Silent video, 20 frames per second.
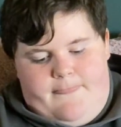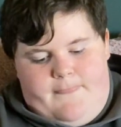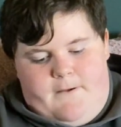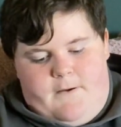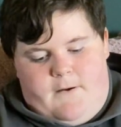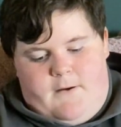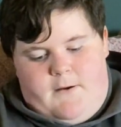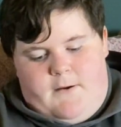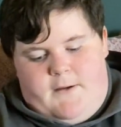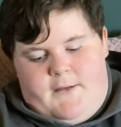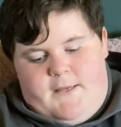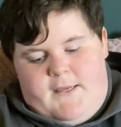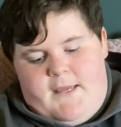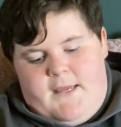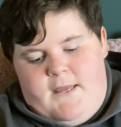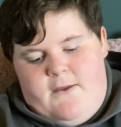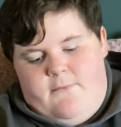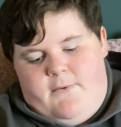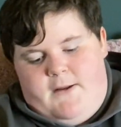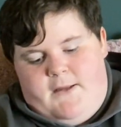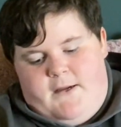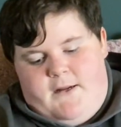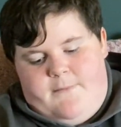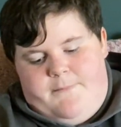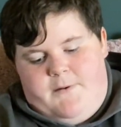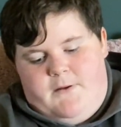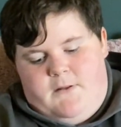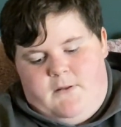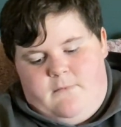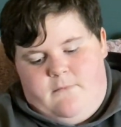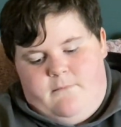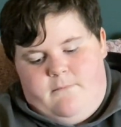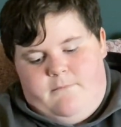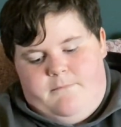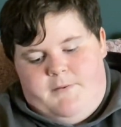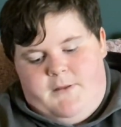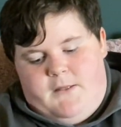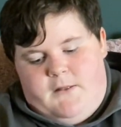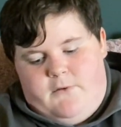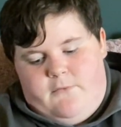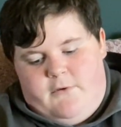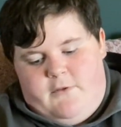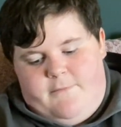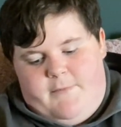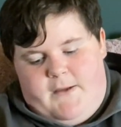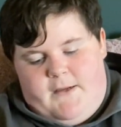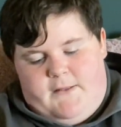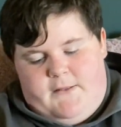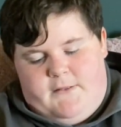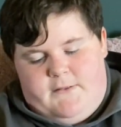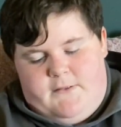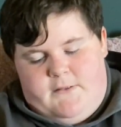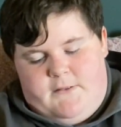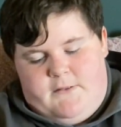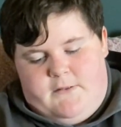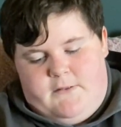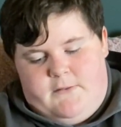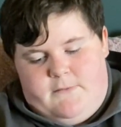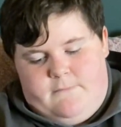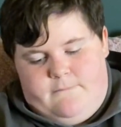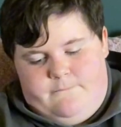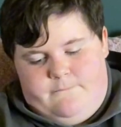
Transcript: Oh, I hate when I gotta put big lures back like these.